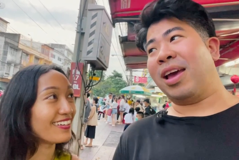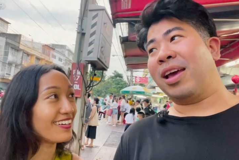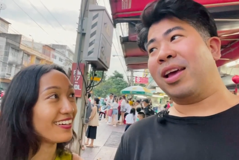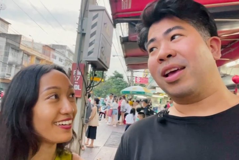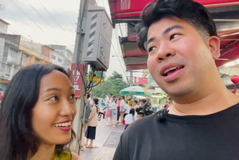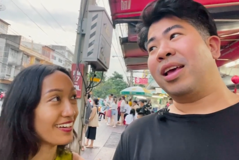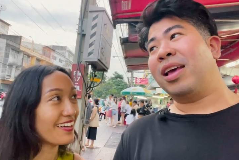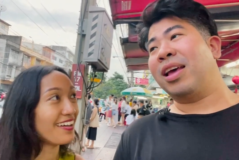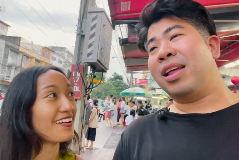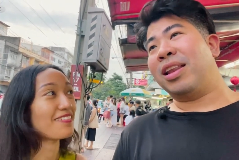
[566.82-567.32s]

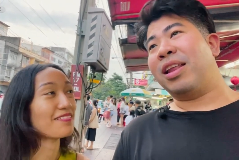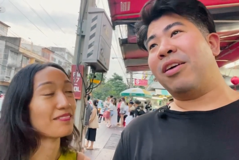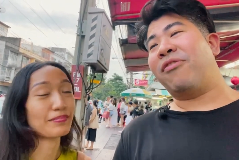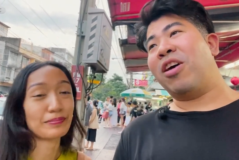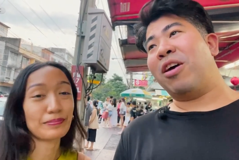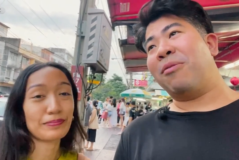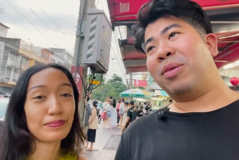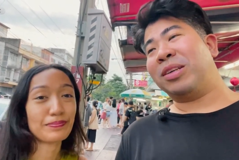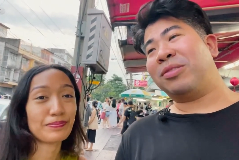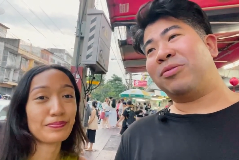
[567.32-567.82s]
Speaker 1: Yeah. They're
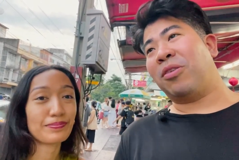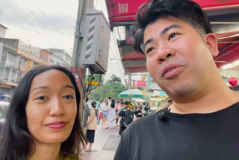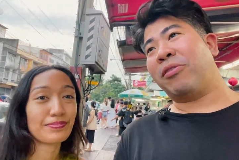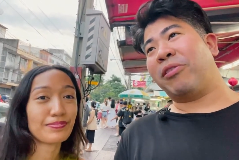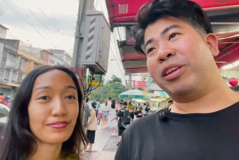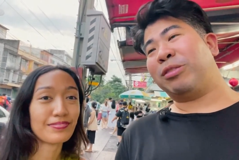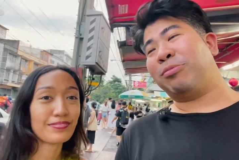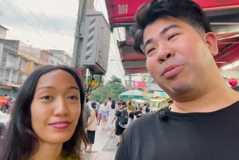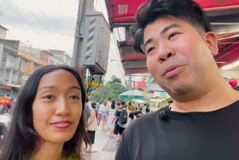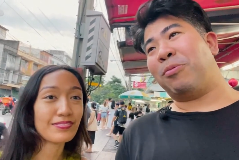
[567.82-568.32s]
famous for
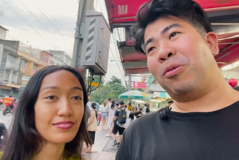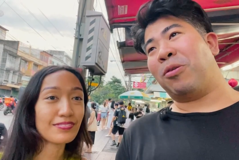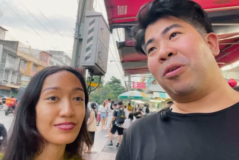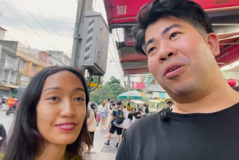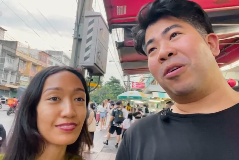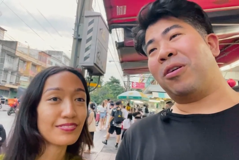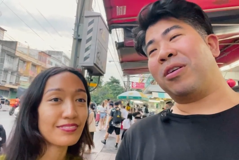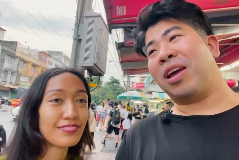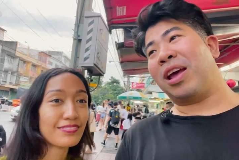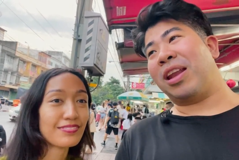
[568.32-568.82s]
crispy pork
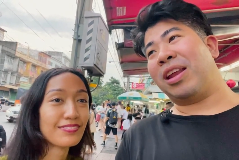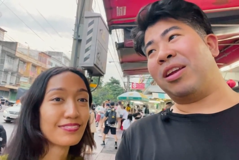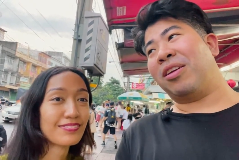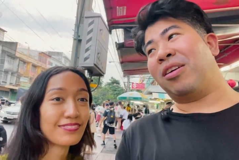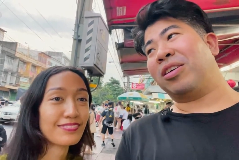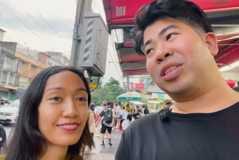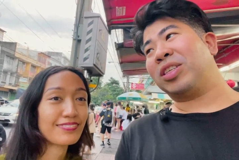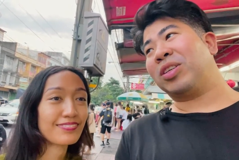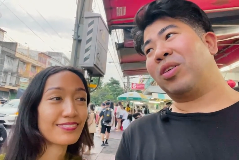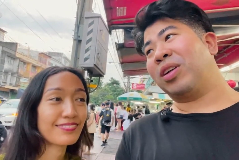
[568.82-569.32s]
and then
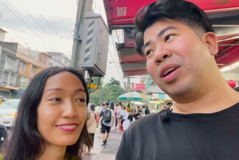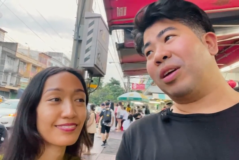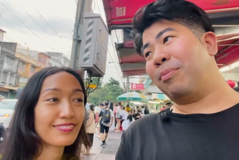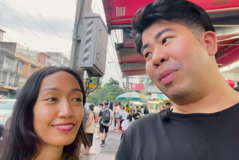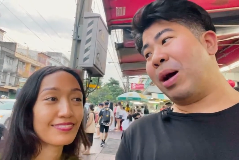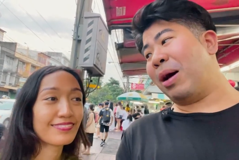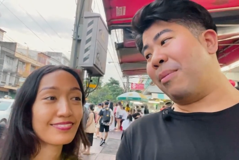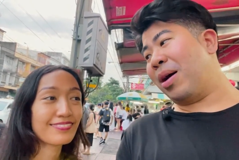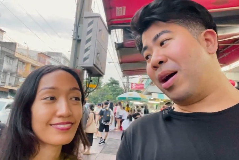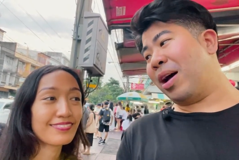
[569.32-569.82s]
also the
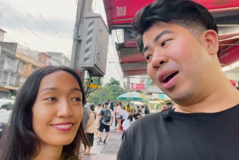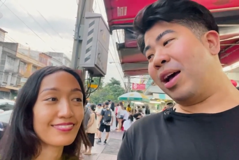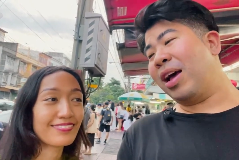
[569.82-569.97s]
mama.